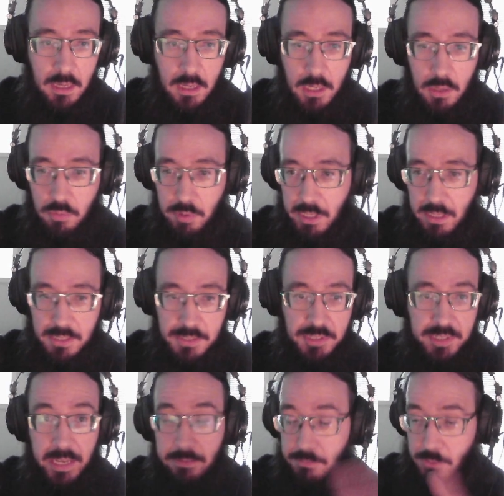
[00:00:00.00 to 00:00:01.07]
We're going to
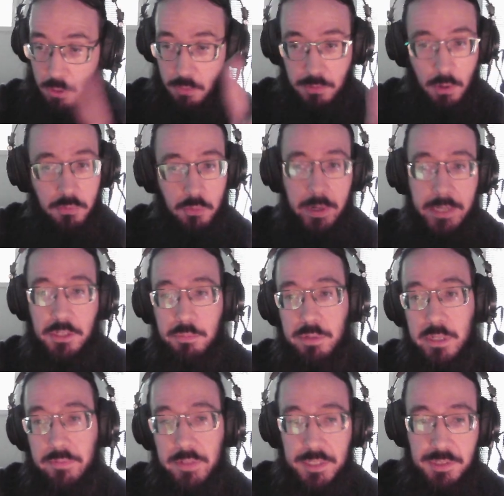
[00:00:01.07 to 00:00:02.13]
save. Don't overwrite your
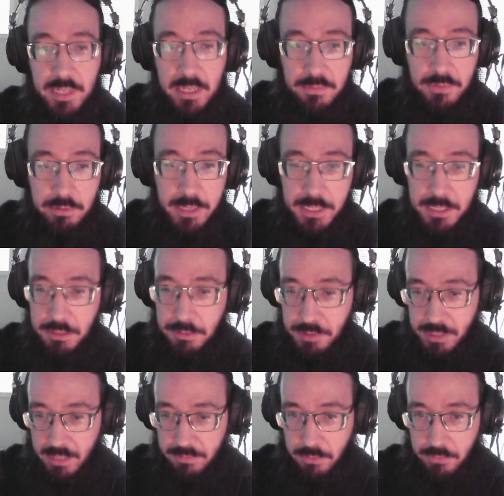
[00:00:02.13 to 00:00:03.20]
previous save. Create a new
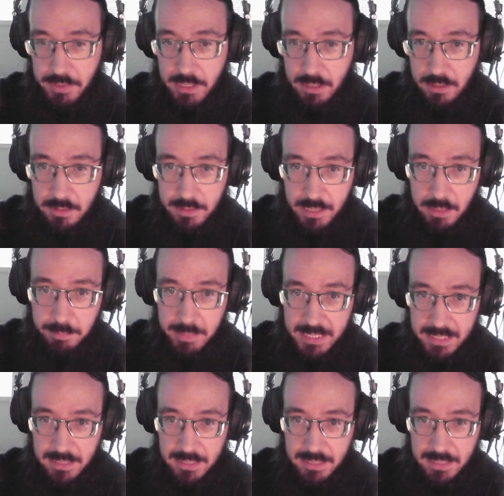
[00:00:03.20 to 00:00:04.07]
save over here, then immediately